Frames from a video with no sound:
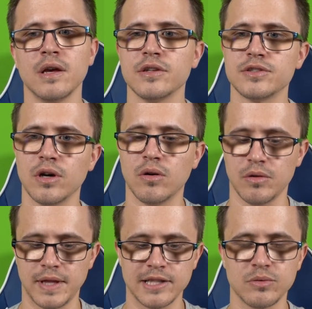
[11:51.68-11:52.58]
So
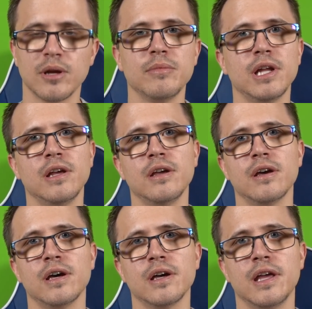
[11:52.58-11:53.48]
that's what I'm getting,
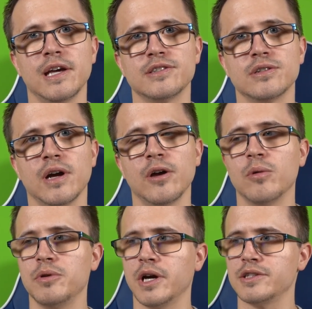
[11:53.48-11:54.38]
Cancer. I
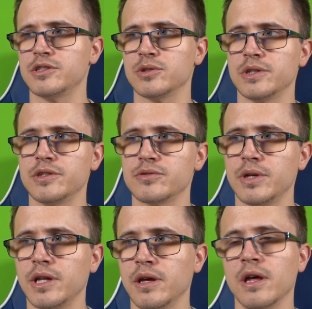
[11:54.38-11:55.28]
hope you guys enjoyed this
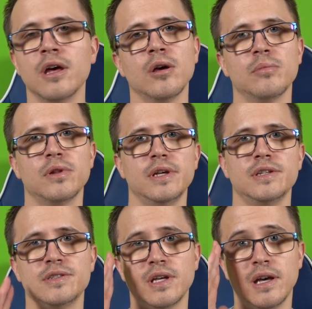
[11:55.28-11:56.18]
reading.
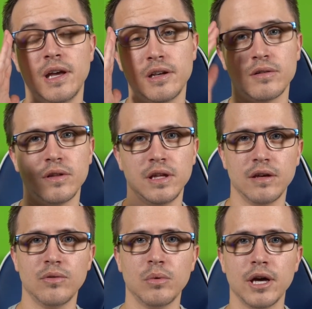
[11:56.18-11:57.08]
Please enter the
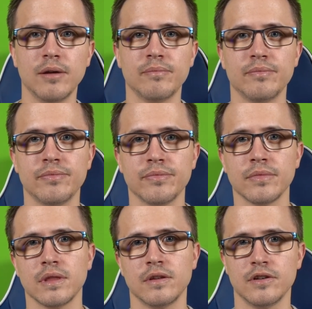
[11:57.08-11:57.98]
giveaway.
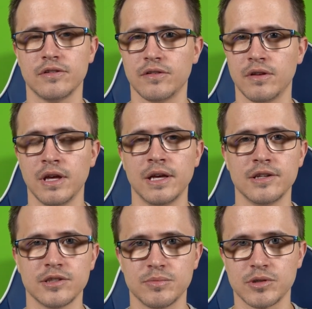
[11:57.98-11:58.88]
Just
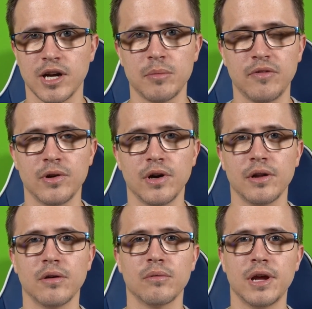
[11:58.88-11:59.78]
subscribe if you're not
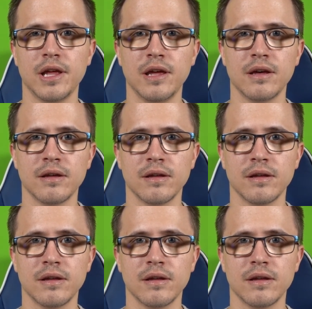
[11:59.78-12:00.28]
already,